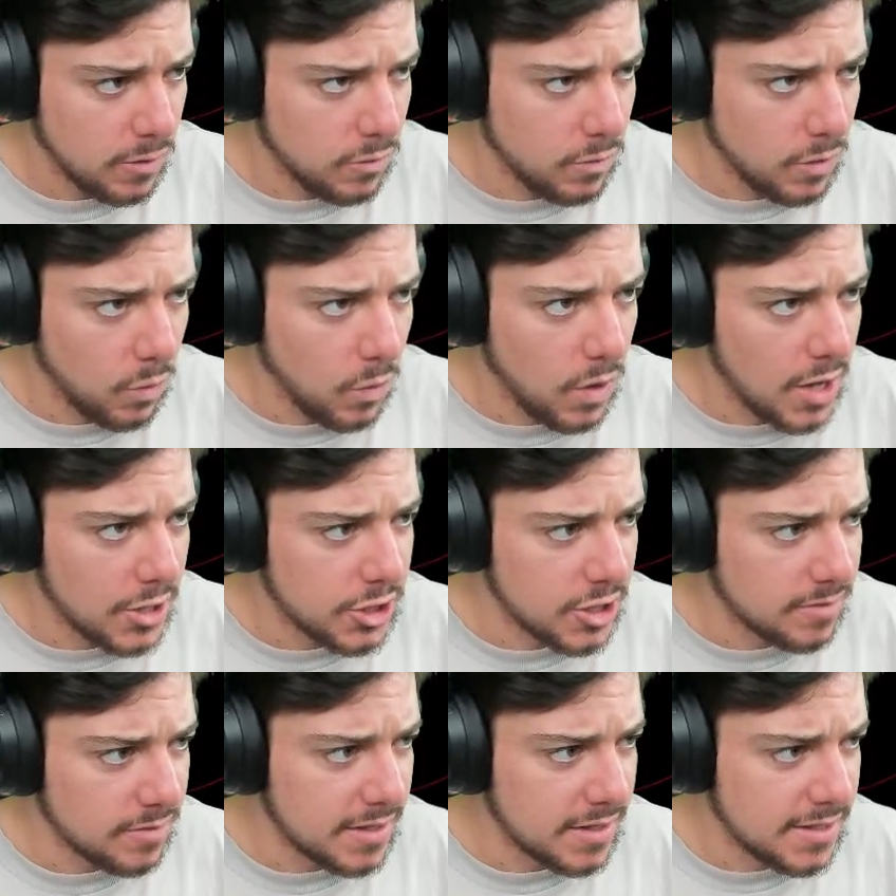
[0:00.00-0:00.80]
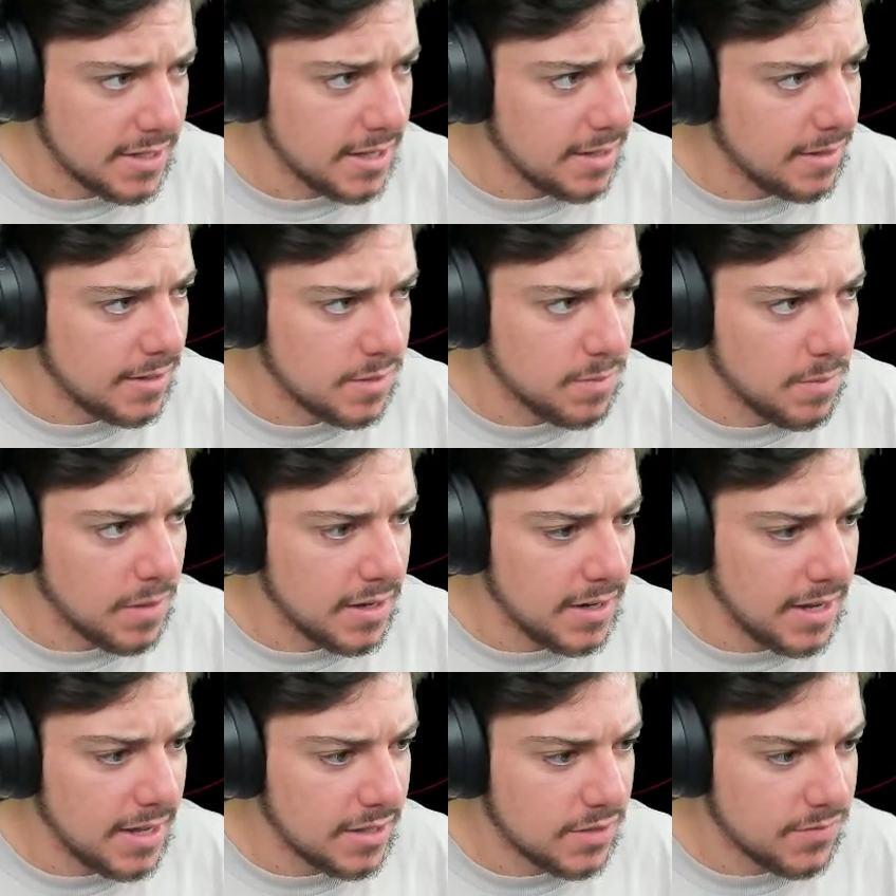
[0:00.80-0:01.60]
we're watching. That's it. It's
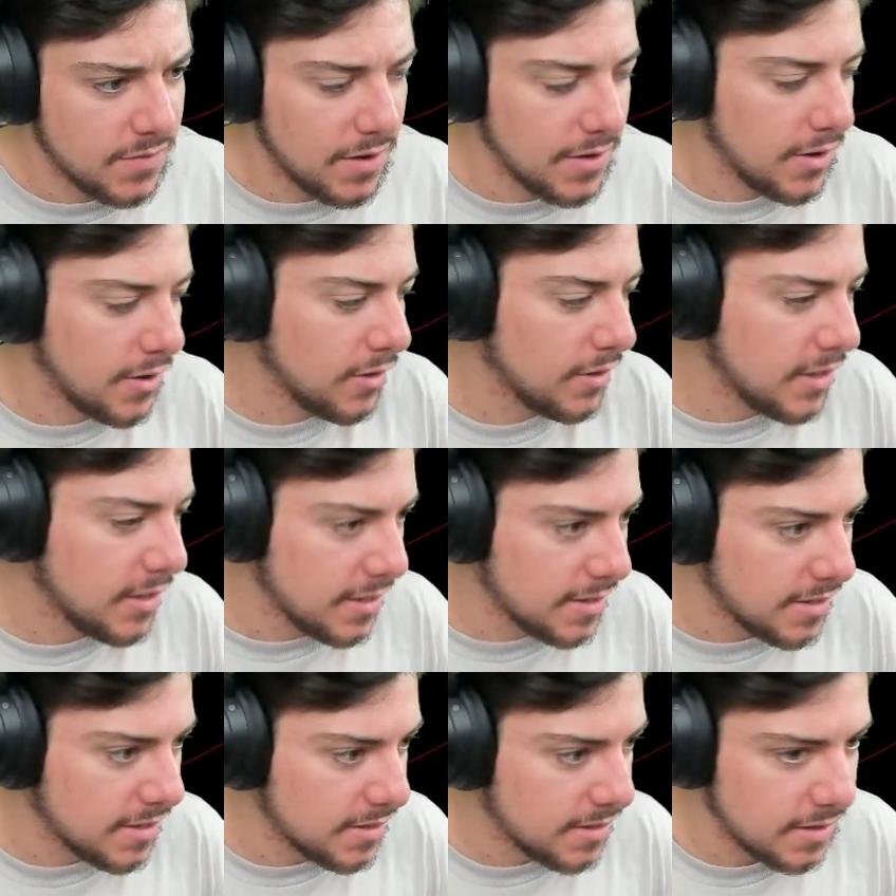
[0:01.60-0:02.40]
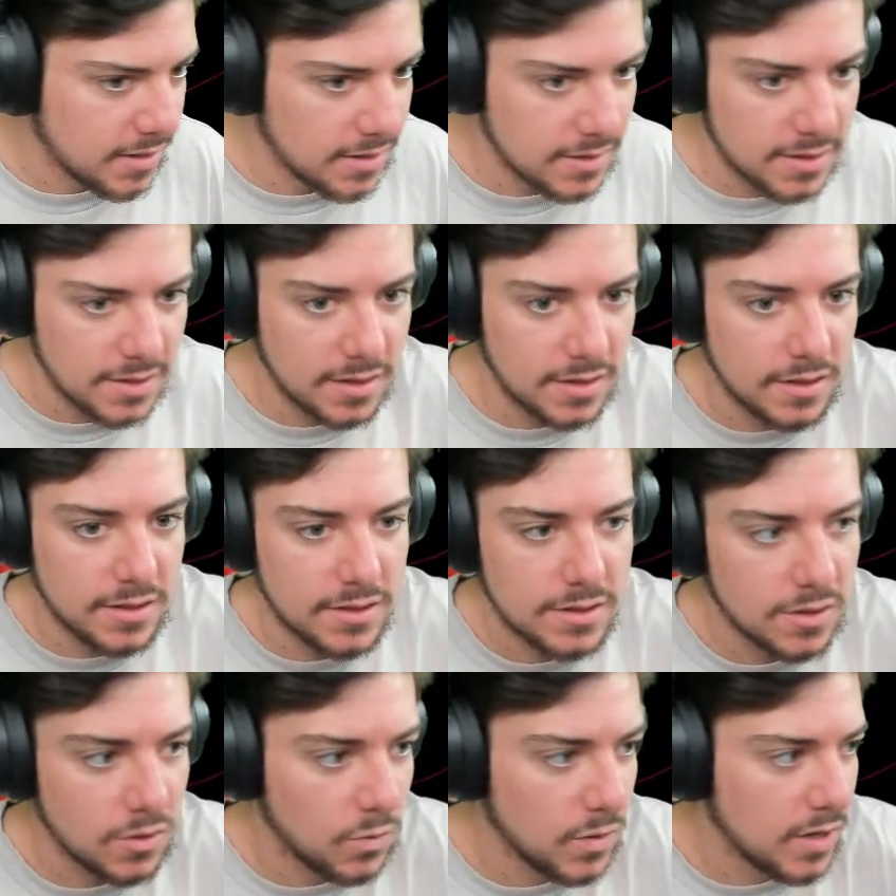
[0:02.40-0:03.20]
Monday. It's very early into
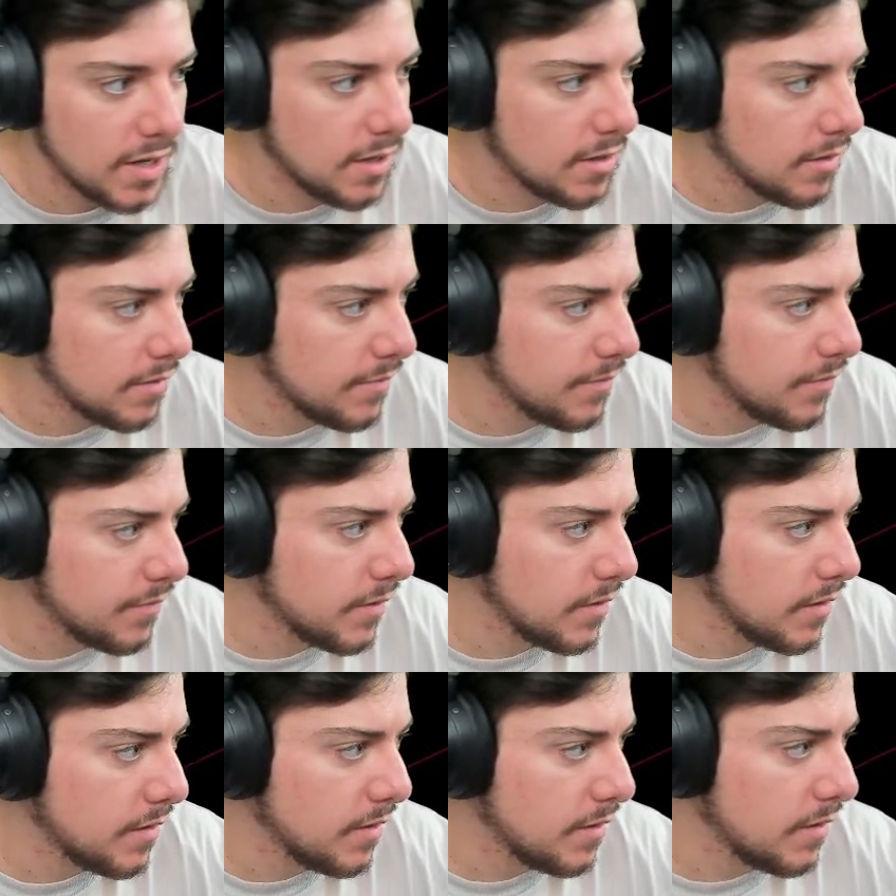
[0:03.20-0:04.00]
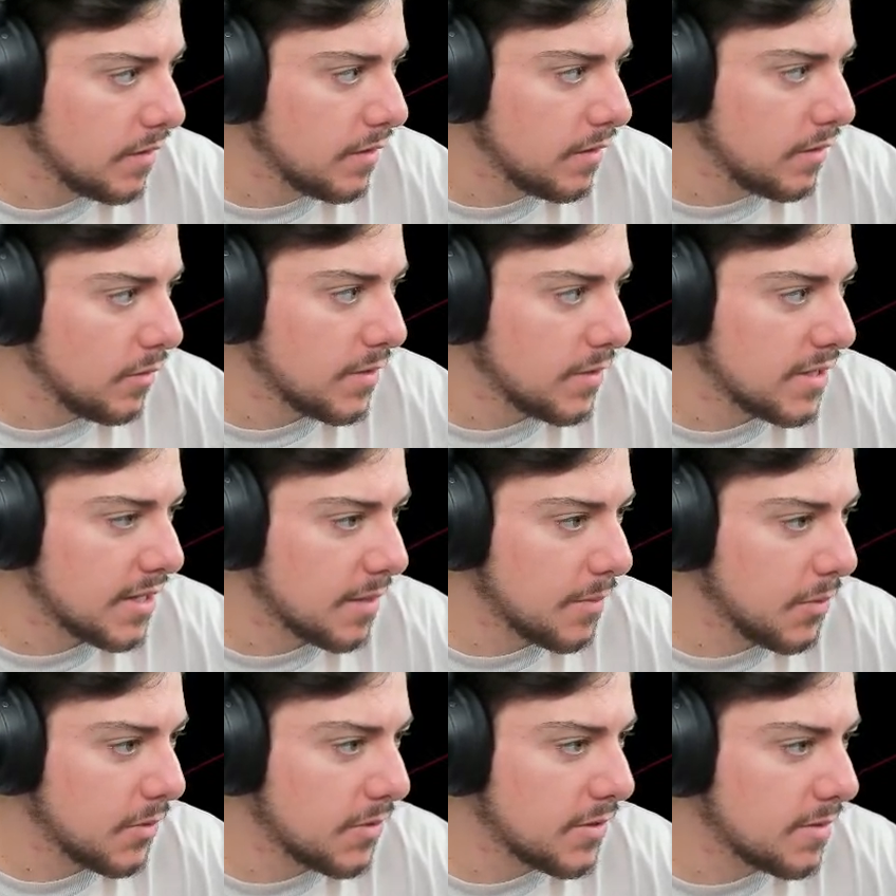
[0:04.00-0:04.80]
the week. 1
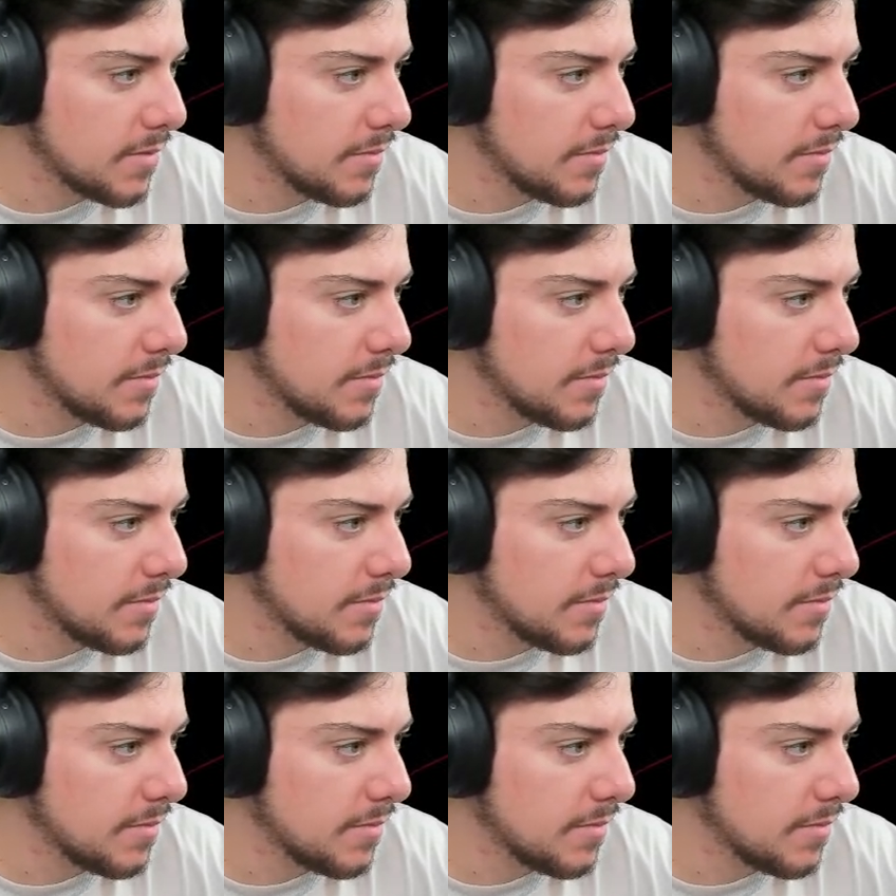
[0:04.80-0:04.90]
second, boys.